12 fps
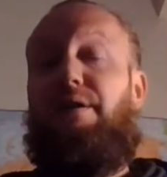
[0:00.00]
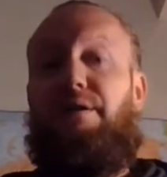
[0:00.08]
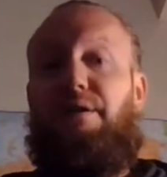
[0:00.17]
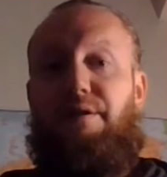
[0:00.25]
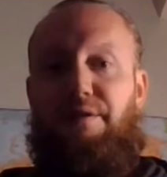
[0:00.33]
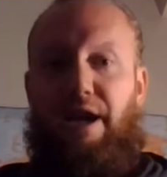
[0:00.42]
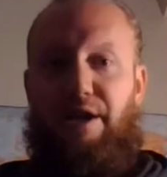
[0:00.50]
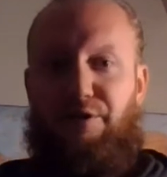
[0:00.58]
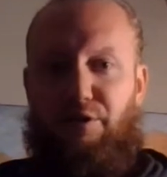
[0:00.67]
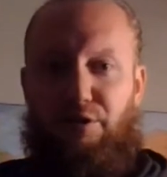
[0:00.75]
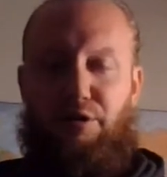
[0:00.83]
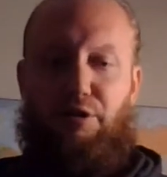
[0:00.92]
it has a
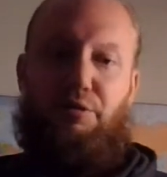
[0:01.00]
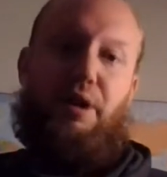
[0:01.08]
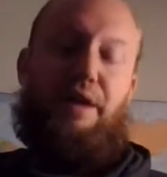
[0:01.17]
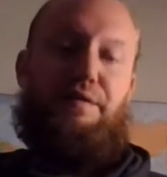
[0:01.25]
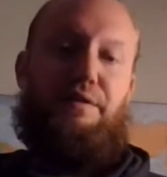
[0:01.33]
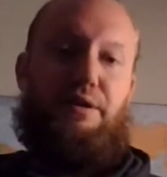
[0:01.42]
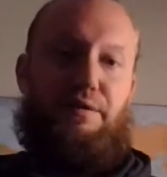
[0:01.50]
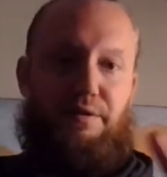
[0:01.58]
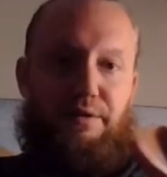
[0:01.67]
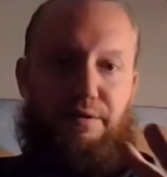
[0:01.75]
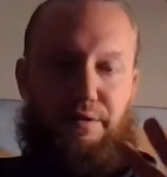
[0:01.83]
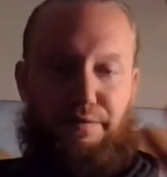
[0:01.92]
good graphic of
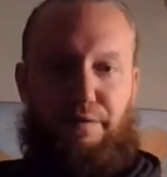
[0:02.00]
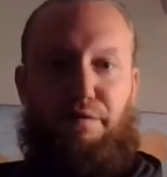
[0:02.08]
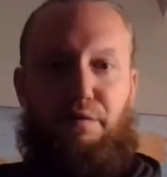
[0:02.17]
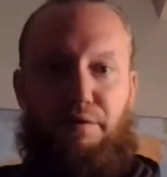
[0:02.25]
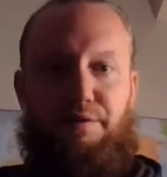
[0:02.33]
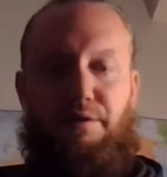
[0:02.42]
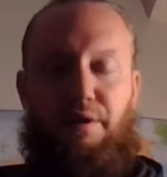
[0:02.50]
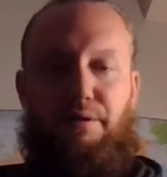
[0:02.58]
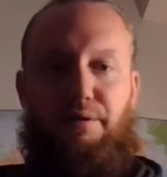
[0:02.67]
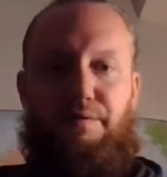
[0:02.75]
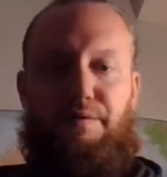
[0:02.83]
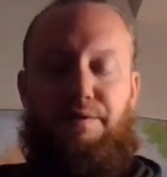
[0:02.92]
a forest
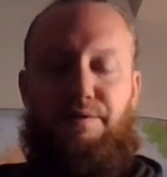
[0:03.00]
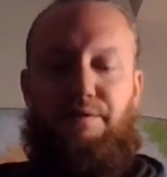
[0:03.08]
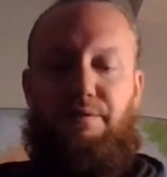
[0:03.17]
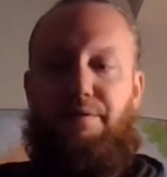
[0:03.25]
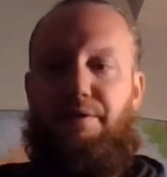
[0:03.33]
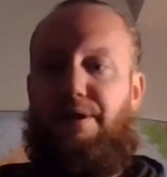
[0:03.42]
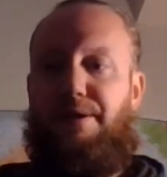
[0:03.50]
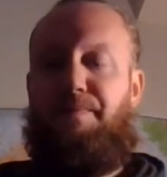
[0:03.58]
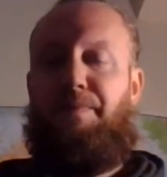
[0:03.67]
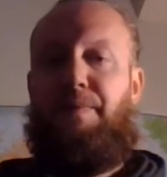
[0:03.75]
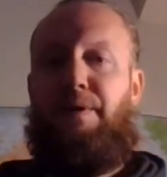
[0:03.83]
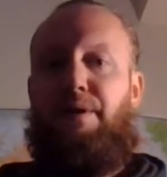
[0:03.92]
garden if it's still there.
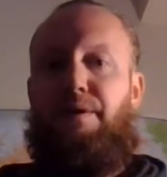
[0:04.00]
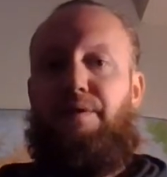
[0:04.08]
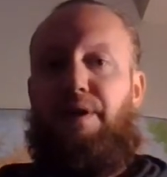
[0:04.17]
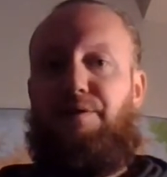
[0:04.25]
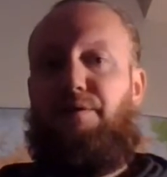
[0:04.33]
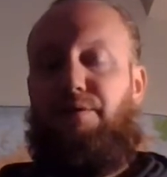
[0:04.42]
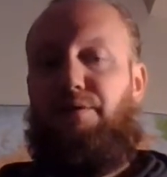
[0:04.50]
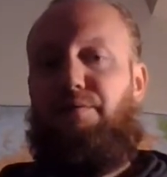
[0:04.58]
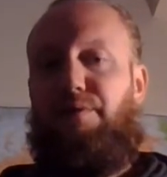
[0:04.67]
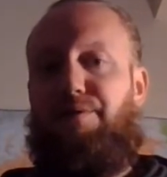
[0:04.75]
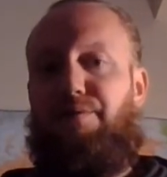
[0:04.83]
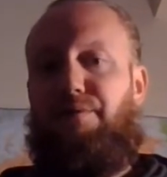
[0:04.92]
That's a good
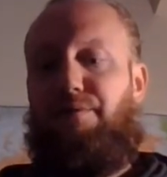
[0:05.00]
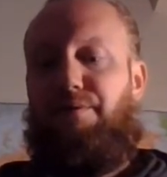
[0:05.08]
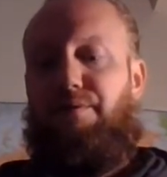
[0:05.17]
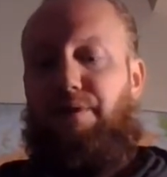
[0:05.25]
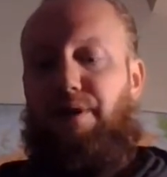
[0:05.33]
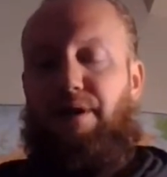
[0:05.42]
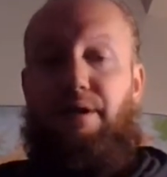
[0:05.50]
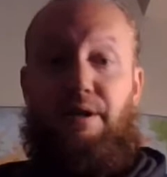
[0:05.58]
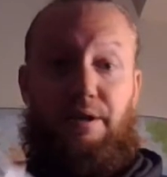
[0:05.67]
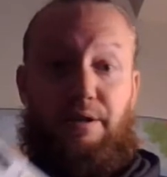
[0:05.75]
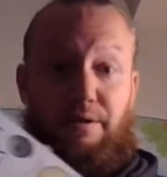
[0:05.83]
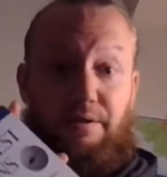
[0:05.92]
resource, okay?
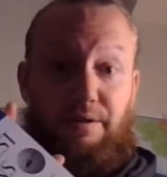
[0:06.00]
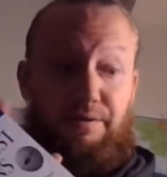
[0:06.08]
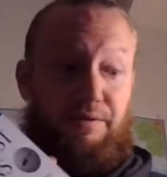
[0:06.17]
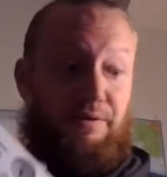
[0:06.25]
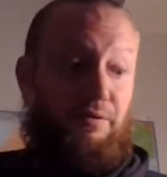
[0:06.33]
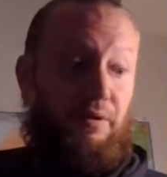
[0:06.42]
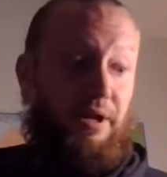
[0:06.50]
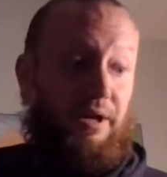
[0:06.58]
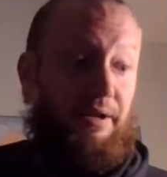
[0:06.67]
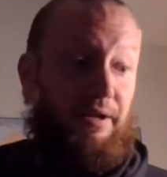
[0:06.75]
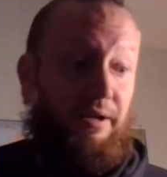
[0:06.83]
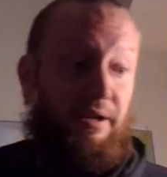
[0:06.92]
This is
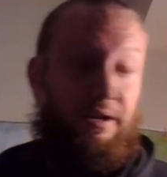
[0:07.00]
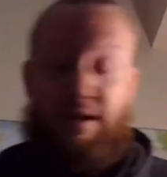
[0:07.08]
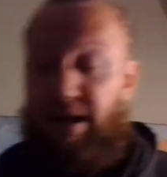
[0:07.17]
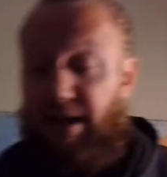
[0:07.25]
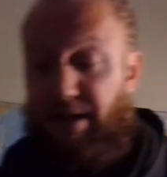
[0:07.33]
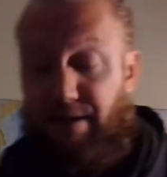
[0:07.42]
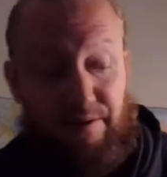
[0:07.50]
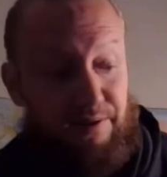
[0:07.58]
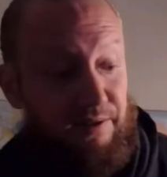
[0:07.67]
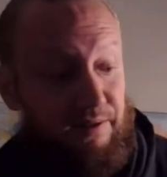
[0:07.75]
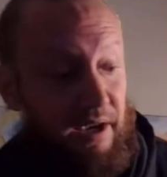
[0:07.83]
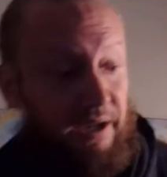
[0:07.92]
great. And
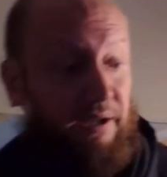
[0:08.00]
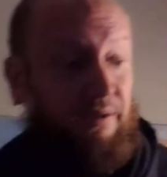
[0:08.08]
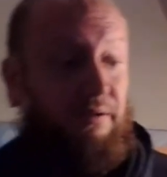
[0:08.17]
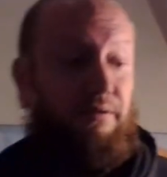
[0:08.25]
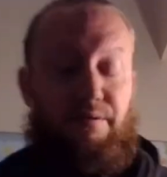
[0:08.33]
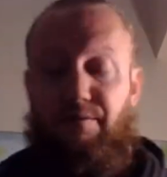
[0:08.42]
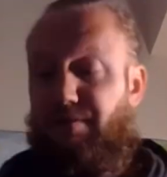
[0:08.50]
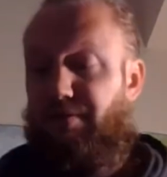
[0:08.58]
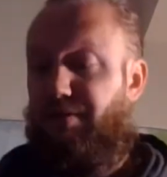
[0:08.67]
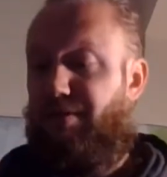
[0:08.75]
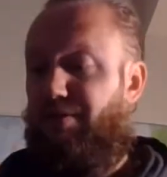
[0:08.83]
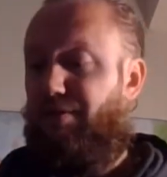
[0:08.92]

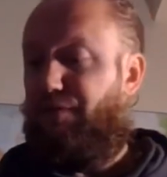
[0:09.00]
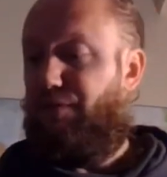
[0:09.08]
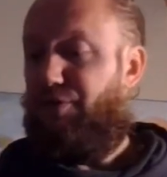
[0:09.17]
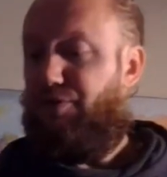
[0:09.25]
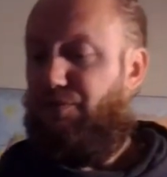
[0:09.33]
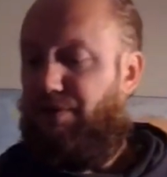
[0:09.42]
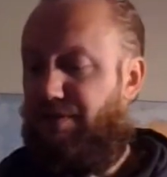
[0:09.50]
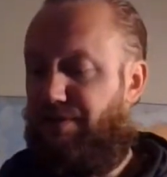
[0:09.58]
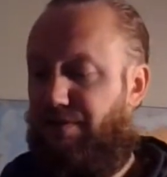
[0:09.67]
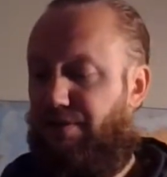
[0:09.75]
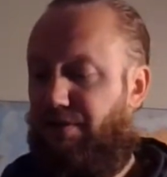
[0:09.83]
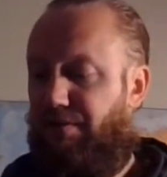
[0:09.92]
the first one is
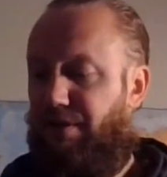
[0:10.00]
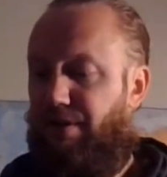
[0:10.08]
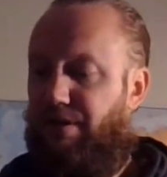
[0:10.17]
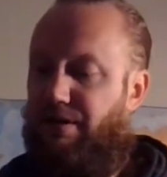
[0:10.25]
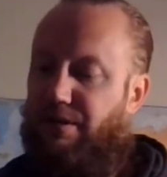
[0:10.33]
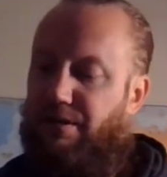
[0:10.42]
theory,